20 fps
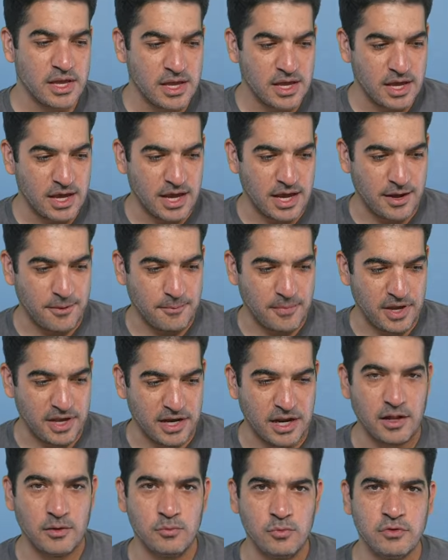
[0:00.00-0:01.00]
And
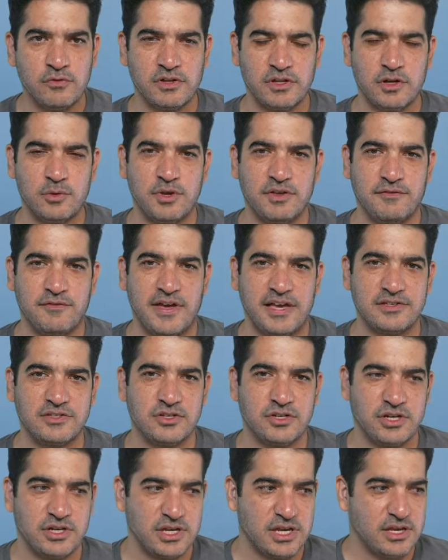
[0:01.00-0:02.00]
I'll move a little bit
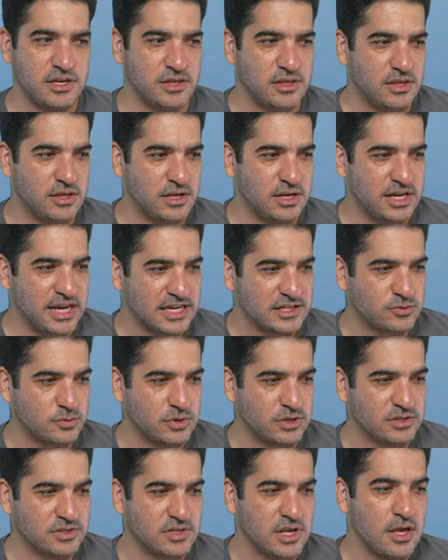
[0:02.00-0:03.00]
faster in the next
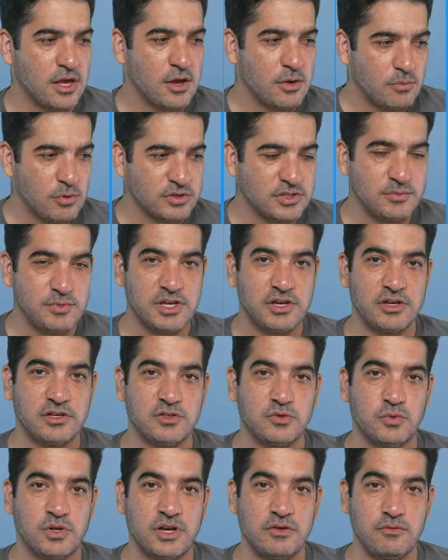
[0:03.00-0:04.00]
ones, mostly because
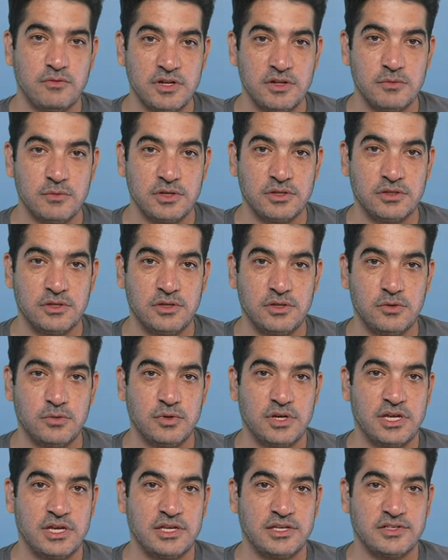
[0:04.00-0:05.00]
what I really want to do
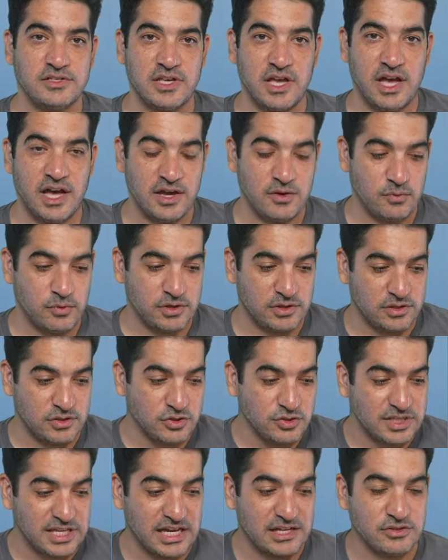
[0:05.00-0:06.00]
is I want you
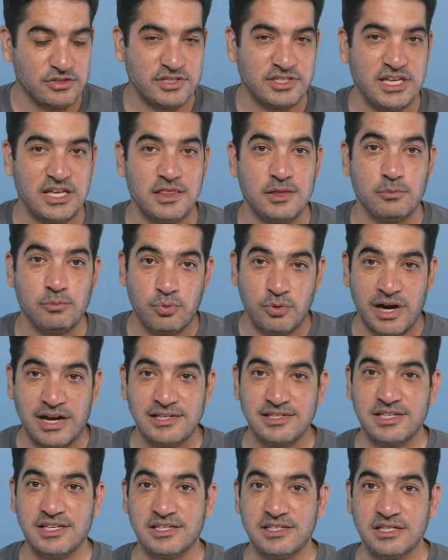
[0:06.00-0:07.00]
to understand the
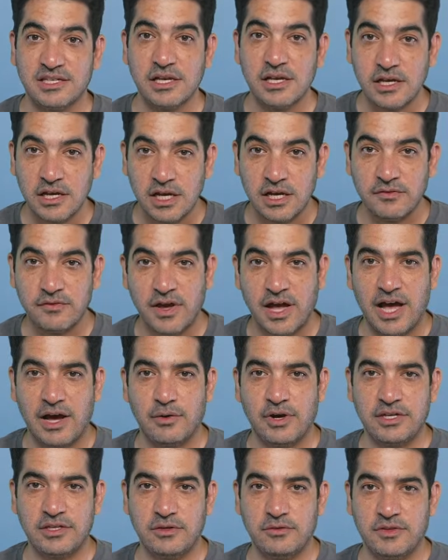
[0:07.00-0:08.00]
process of how
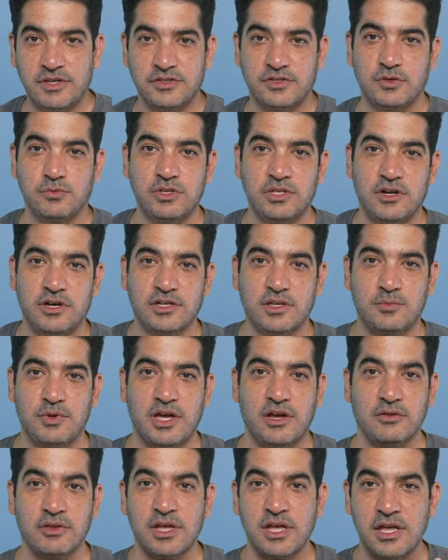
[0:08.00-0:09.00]
I do this. So we talked
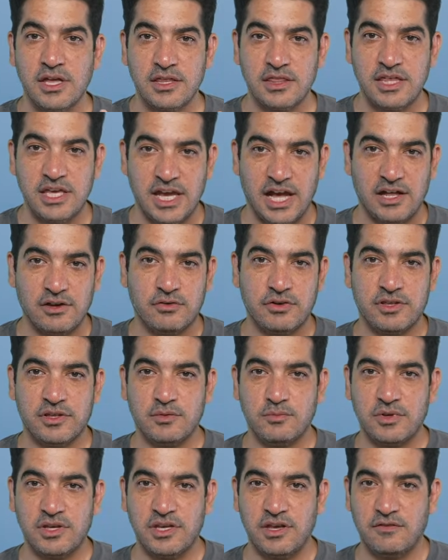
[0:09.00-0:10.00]
about the
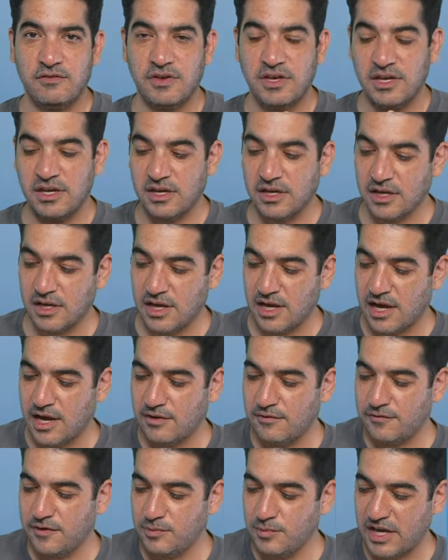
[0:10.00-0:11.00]
algorithm giving
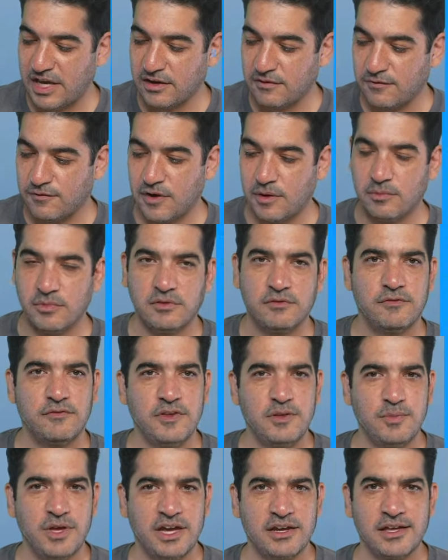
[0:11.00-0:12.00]
feedback,
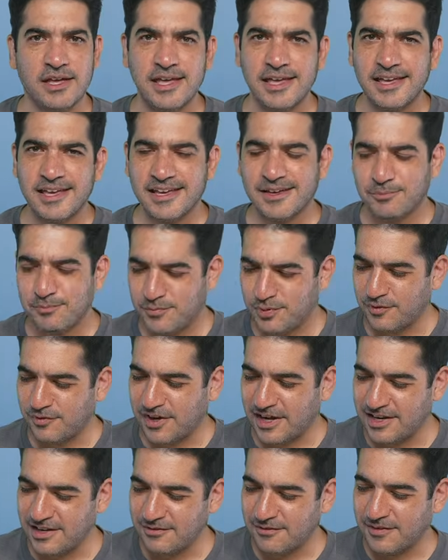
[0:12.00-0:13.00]

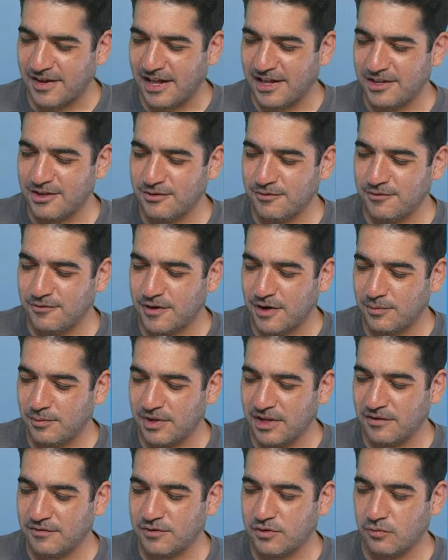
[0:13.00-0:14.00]
providing value from
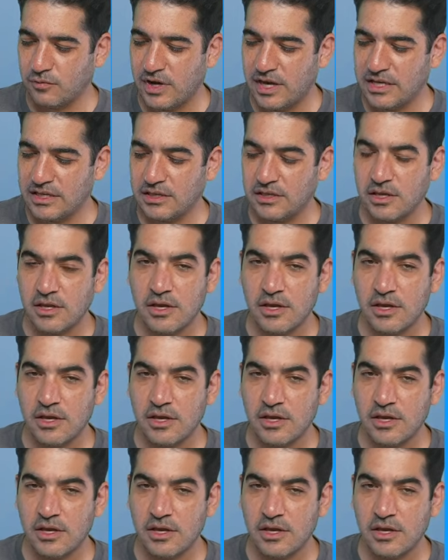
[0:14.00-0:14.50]
left to right.